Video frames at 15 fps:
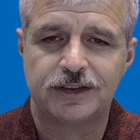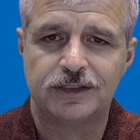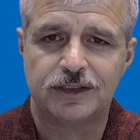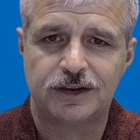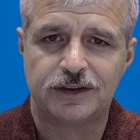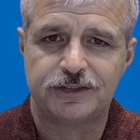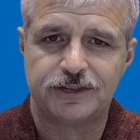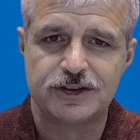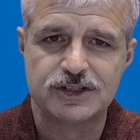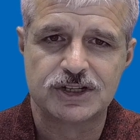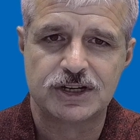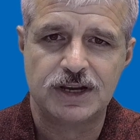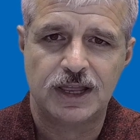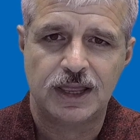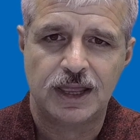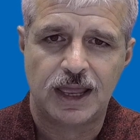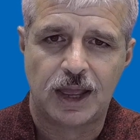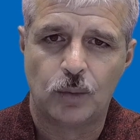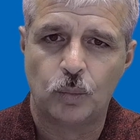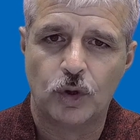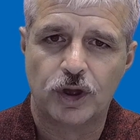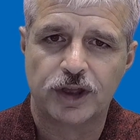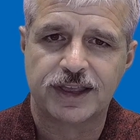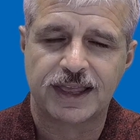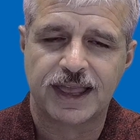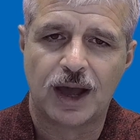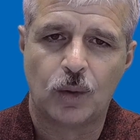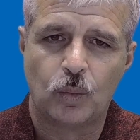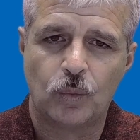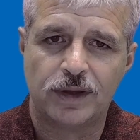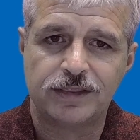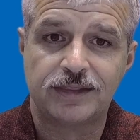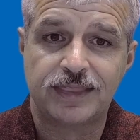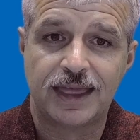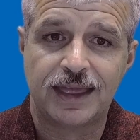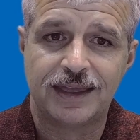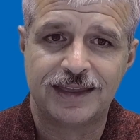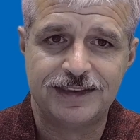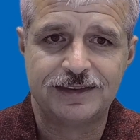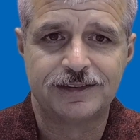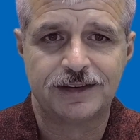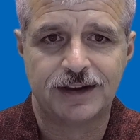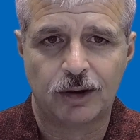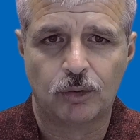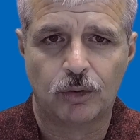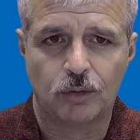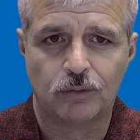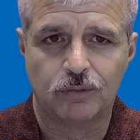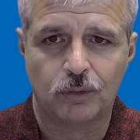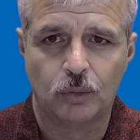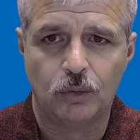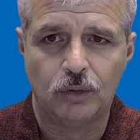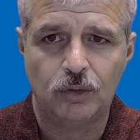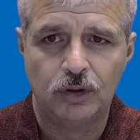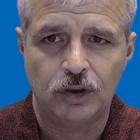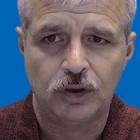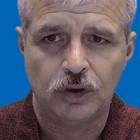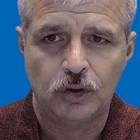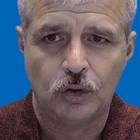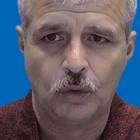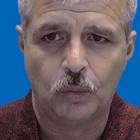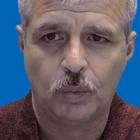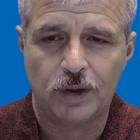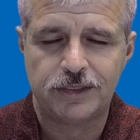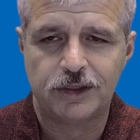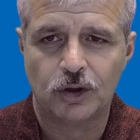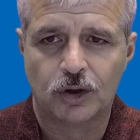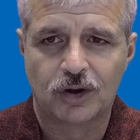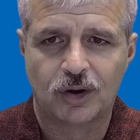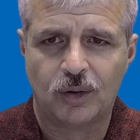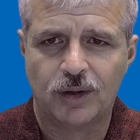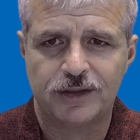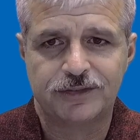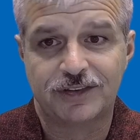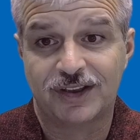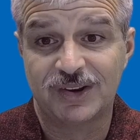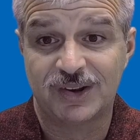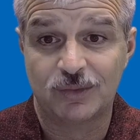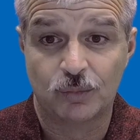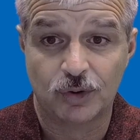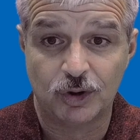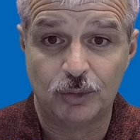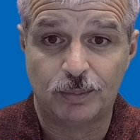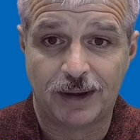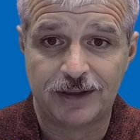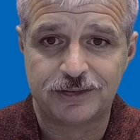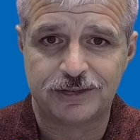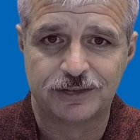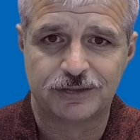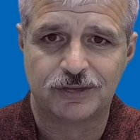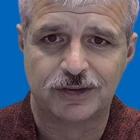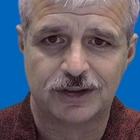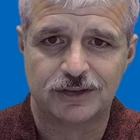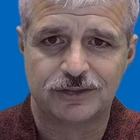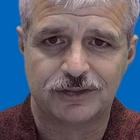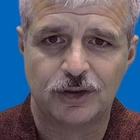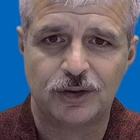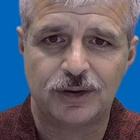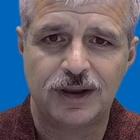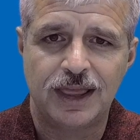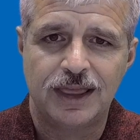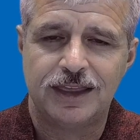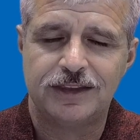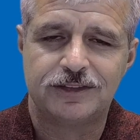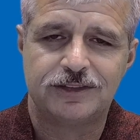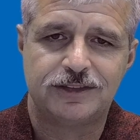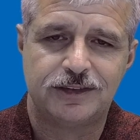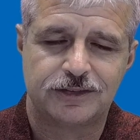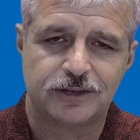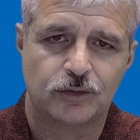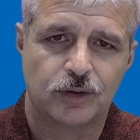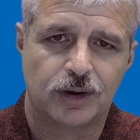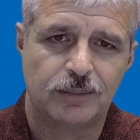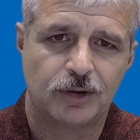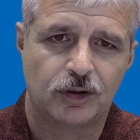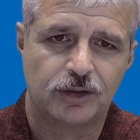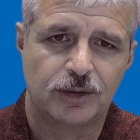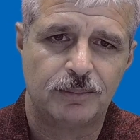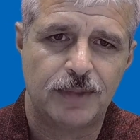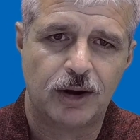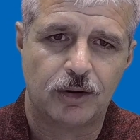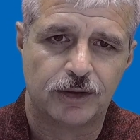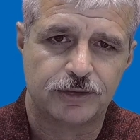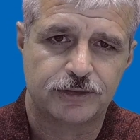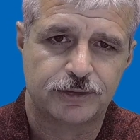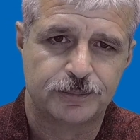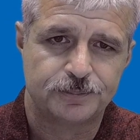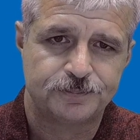the decision and working out whether there is an error of law or whether your client's only real basis for concern is disagreement on the merits.